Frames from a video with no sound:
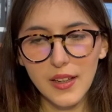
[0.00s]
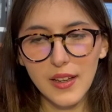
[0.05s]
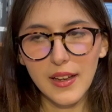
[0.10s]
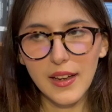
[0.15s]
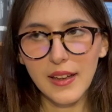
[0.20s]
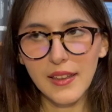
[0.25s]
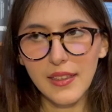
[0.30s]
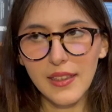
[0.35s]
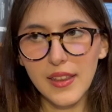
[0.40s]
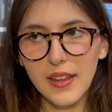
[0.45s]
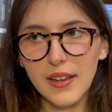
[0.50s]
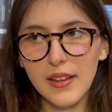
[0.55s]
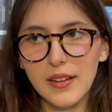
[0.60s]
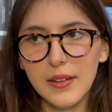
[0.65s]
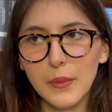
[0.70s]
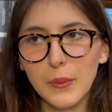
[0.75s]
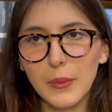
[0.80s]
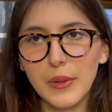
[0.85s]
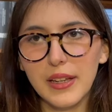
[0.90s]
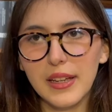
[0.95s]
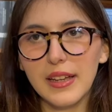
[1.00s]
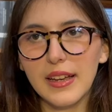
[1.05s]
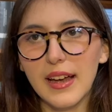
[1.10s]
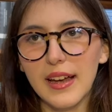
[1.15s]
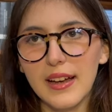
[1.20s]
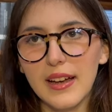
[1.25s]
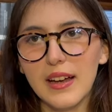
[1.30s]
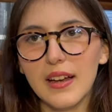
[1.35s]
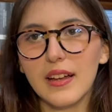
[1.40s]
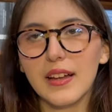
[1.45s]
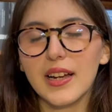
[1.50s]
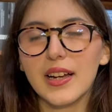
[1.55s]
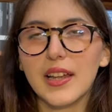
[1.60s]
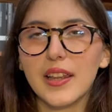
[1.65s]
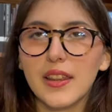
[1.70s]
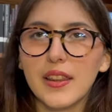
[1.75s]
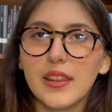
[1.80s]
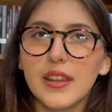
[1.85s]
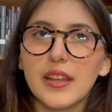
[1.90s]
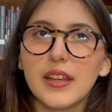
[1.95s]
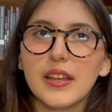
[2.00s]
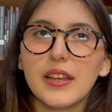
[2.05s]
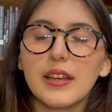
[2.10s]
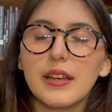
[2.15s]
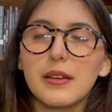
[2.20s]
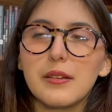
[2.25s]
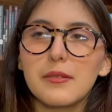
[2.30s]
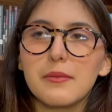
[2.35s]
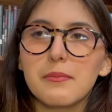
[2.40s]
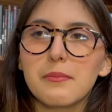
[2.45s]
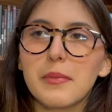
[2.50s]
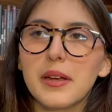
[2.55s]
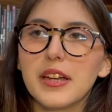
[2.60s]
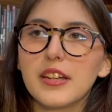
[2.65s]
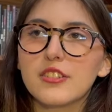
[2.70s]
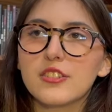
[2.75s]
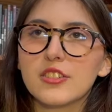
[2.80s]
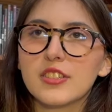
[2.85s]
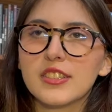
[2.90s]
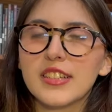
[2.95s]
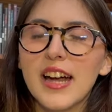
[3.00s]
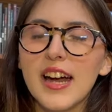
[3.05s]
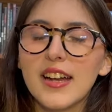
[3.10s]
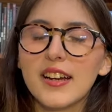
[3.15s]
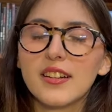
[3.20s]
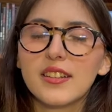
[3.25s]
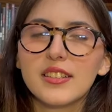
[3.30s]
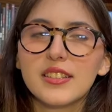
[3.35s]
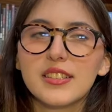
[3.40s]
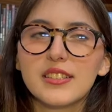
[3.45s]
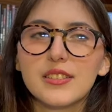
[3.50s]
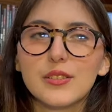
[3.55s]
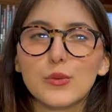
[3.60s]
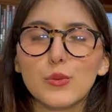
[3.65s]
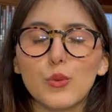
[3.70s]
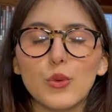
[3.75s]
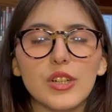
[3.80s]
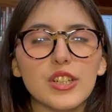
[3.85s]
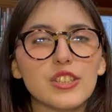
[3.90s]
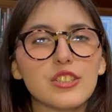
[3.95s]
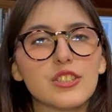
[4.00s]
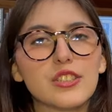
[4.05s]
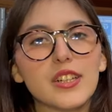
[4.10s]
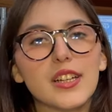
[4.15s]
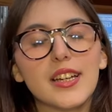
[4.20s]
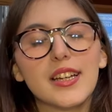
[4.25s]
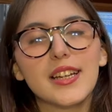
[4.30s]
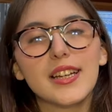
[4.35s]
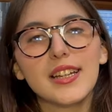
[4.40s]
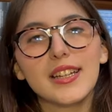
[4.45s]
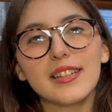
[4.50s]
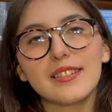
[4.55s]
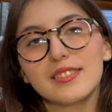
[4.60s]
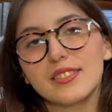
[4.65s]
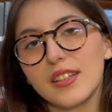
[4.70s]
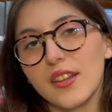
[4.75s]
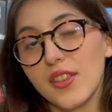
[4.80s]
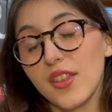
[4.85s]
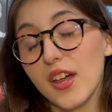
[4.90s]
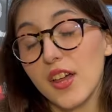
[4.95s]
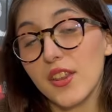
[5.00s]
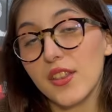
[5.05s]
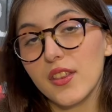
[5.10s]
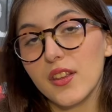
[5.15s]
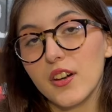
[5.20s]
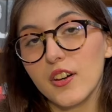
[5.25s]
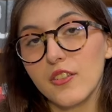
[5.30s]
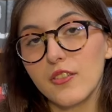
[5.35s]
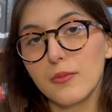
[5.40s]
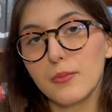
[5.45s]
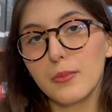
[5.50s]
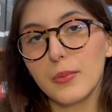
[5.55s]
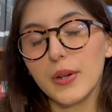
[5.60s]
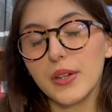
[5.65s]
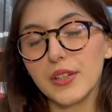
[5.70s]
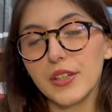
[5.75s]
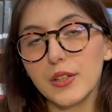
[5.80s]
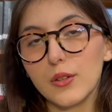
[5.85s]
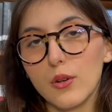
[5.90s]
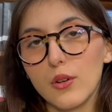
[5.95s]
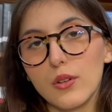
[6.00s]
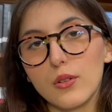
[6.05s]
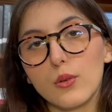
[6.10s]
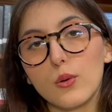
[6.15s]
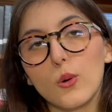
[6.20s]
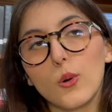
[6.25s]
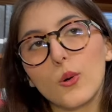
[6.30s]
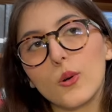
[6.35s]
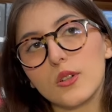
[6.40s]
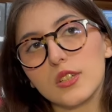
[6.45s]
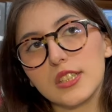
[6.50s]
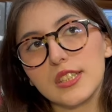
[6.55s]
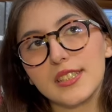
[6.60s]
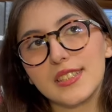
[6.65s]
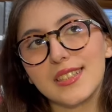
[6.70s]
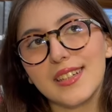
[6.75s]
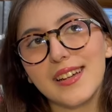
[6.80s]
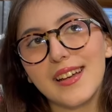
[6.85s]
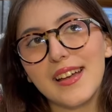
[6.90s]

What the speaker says: And then we get the major catalyst, which is the death of Bunny Corcoran.